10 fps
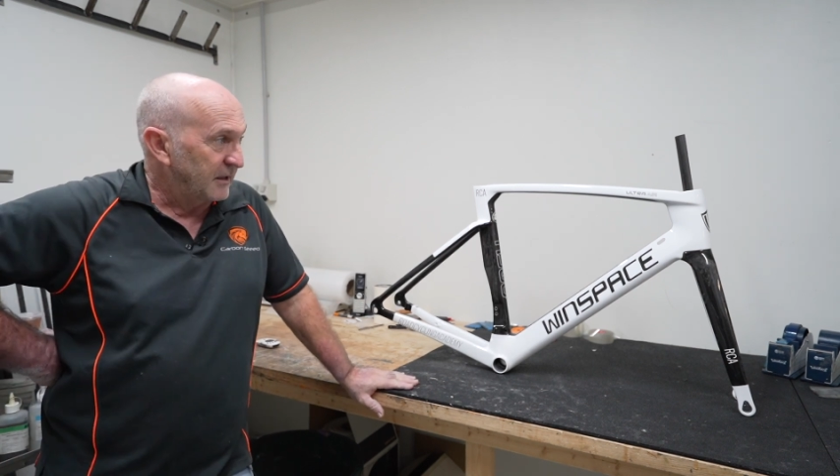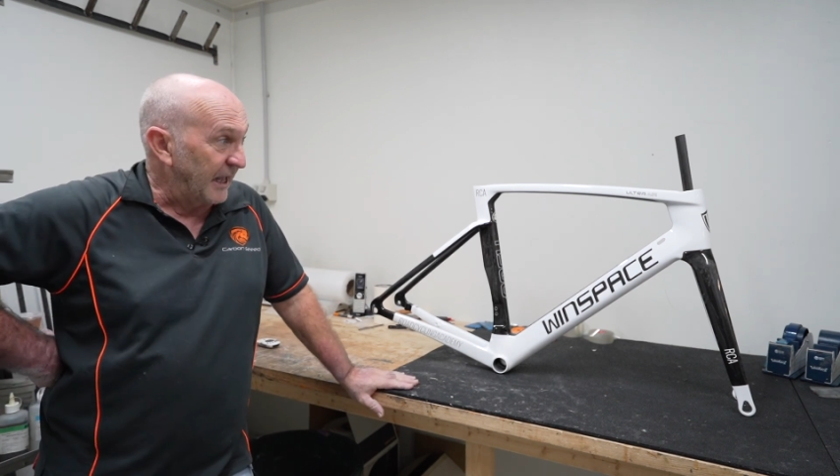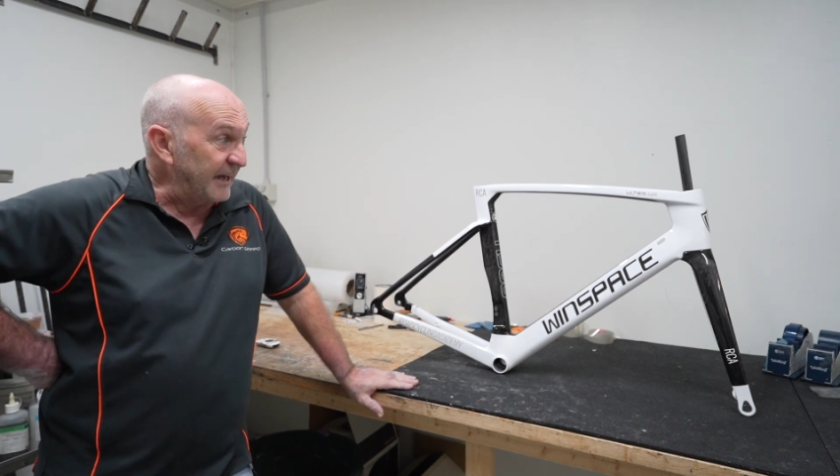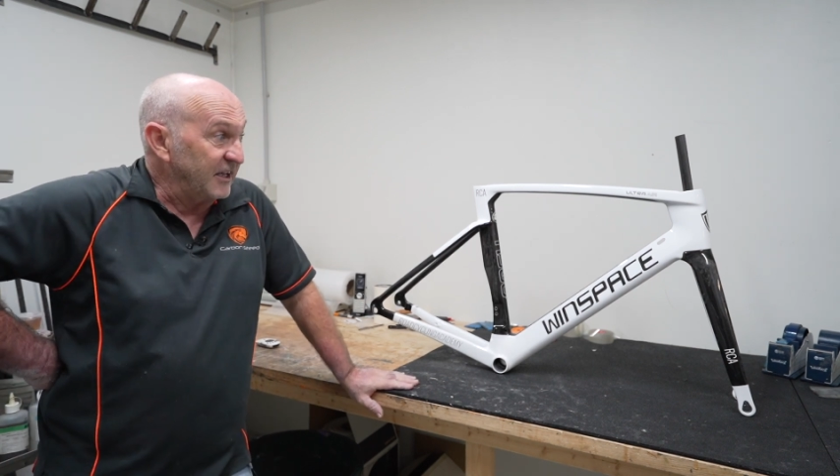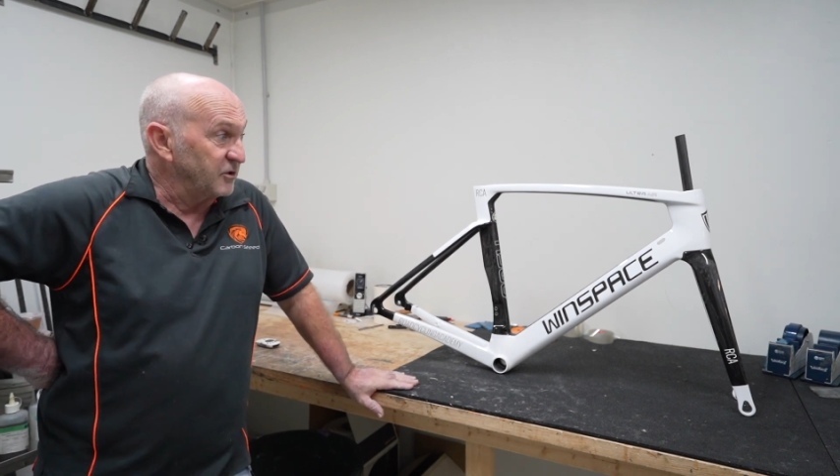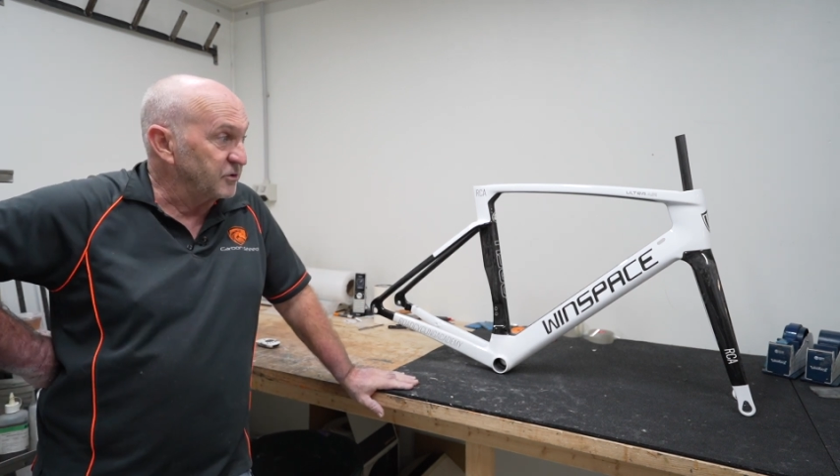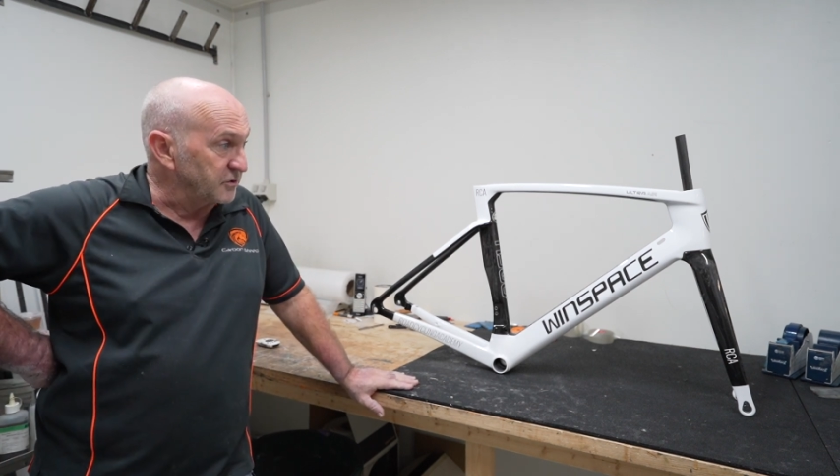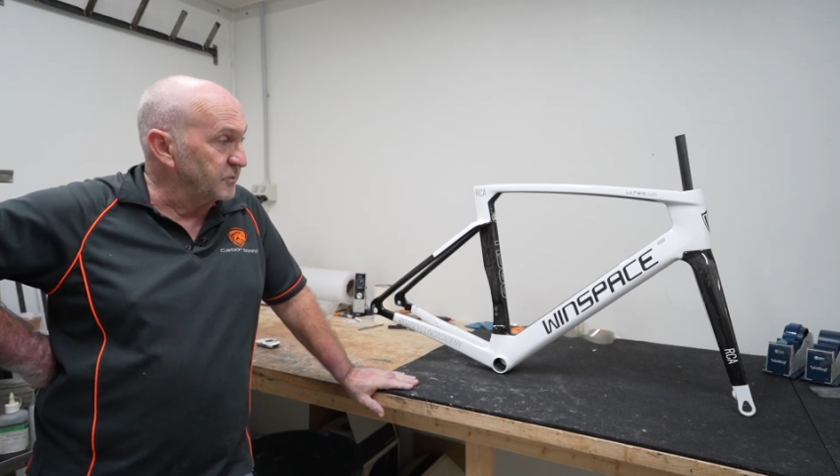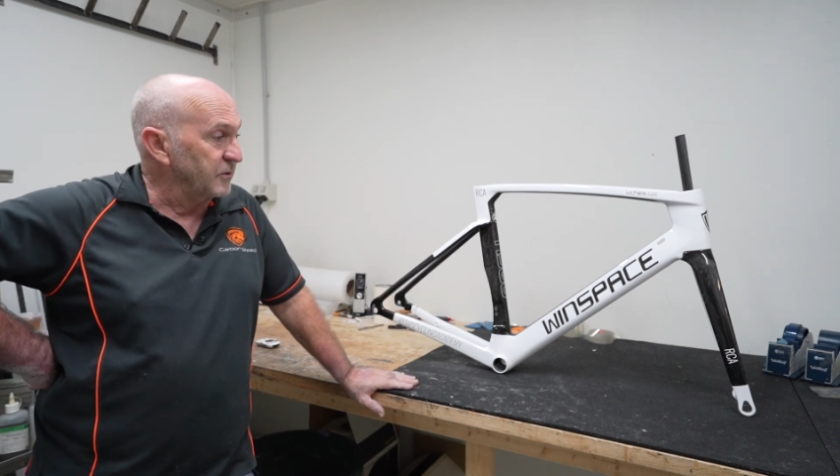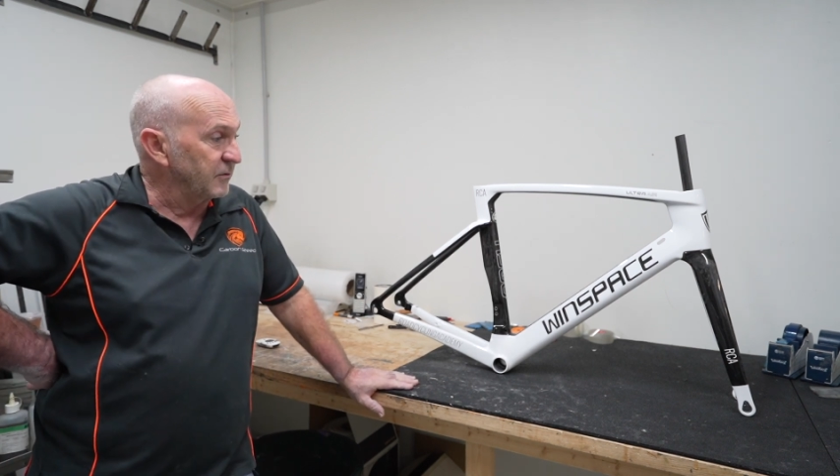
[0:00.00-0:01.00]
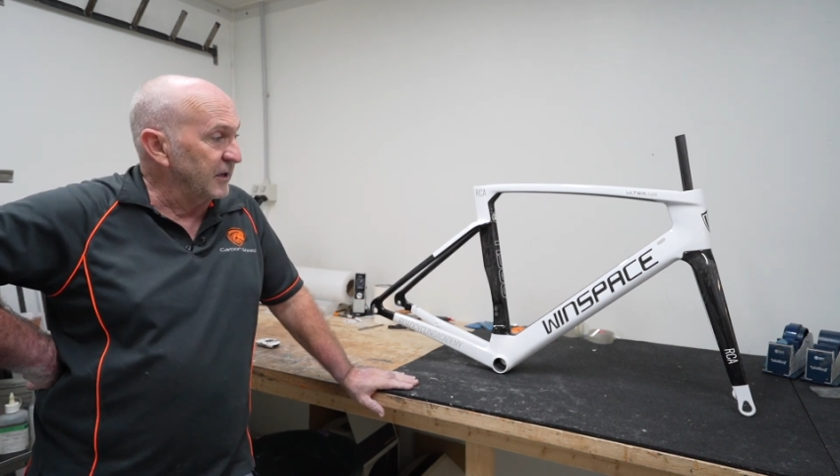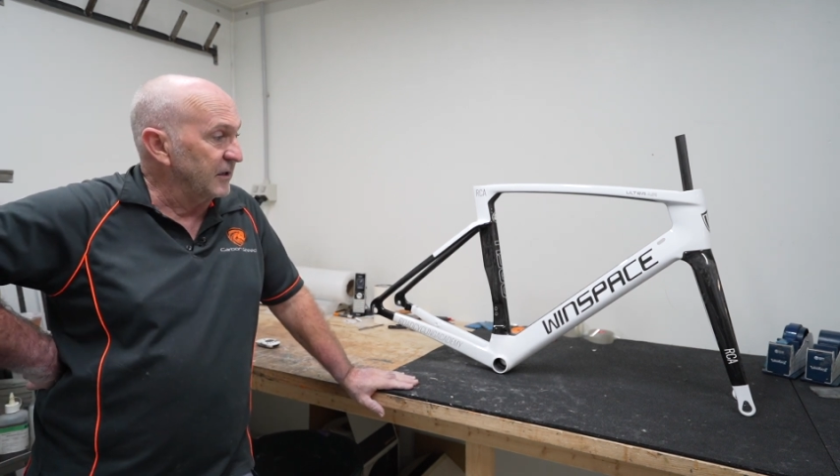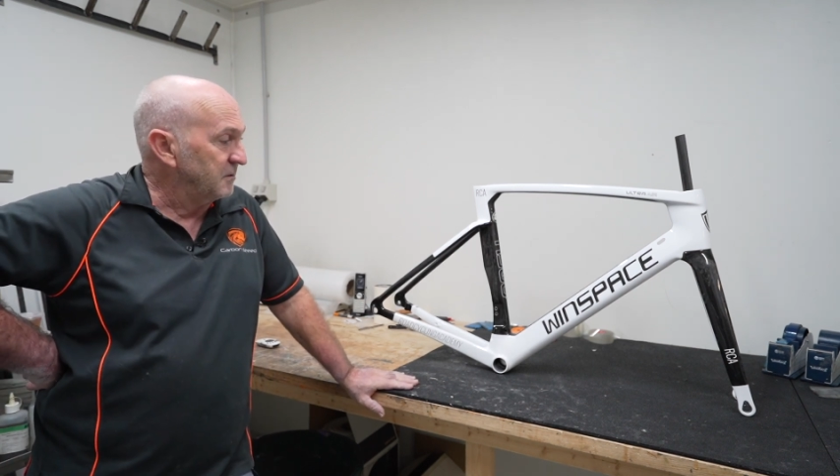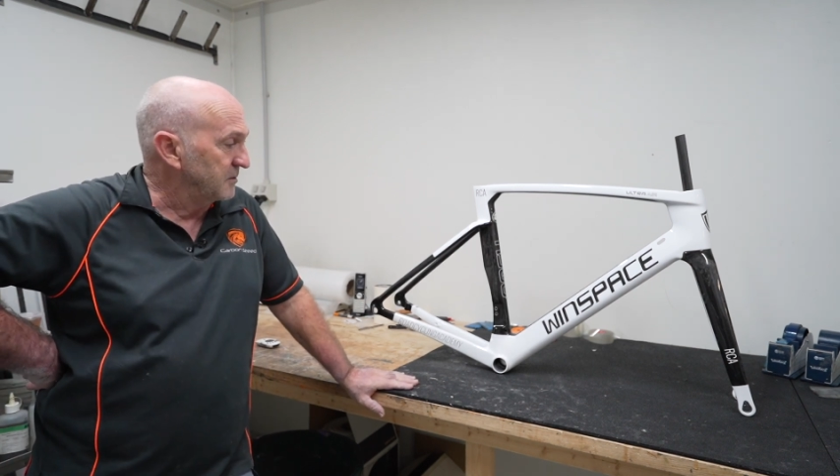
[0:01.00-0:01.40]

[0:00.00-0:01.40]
any issues with, really.